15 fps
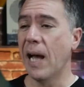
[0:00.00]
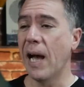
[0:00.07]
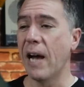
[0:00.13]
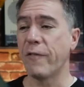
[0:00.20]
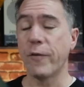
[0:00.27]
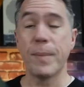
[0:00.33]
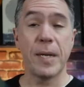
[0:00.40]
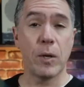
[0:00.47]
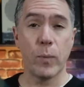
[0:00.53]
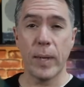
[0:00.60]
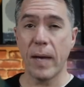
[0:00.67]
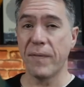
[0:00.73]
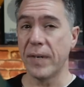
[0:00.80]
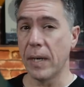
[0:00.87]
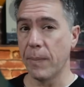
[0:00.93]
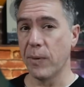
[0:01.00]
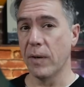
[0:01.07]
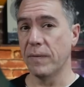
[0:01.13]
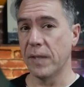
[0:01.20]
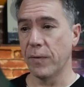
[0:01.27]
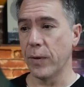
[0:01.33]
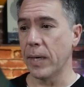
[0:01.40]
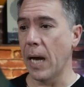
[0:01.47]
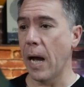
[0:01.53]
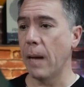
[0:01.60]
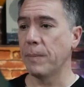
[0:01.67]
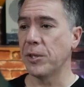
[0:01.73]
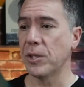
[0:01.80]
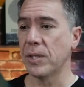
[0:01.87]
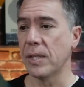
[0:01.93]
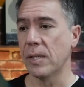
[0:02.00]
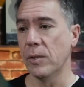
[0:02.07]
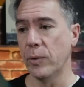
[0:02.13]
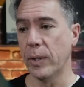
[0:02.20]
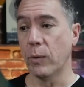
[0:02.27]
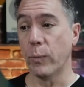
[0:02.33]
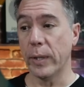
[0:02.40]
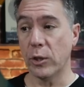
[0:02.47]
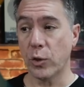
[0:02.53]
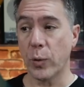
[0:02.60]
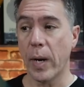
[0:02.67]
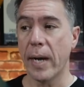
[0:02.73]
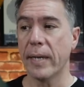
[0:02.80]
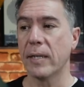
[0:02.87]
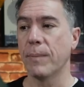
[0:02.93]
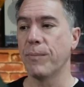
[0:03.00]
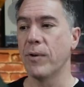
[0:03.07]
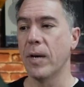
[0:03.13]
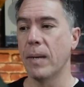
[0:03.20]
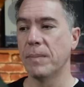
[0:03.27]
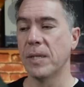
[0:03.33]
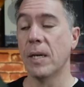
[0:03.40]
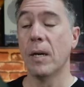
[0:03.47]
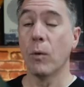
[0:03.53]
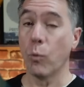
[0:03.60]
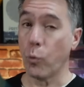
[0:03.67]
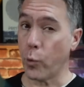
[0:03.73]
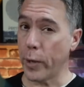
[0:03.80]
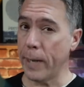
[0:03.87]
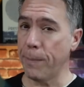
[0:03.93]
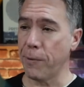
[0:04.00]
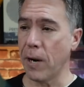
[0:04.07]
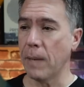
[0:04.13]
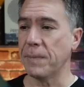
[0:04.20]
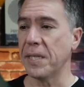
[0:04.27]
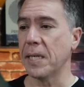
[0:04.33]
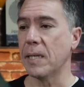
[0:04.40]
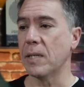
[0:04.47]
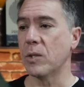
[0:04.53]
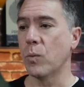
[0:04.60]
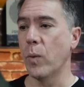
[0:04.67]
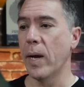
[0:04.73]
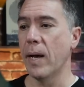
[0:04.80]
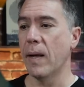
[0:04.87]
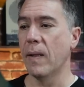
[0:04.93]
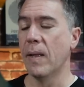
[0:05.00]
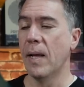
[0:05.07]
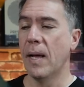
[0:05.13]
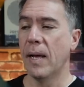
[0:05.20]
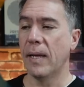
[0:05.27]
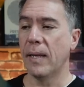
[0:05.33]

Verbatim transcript: Uh, from here we have a number of different options, including retrying the prompt, reprompting it as well,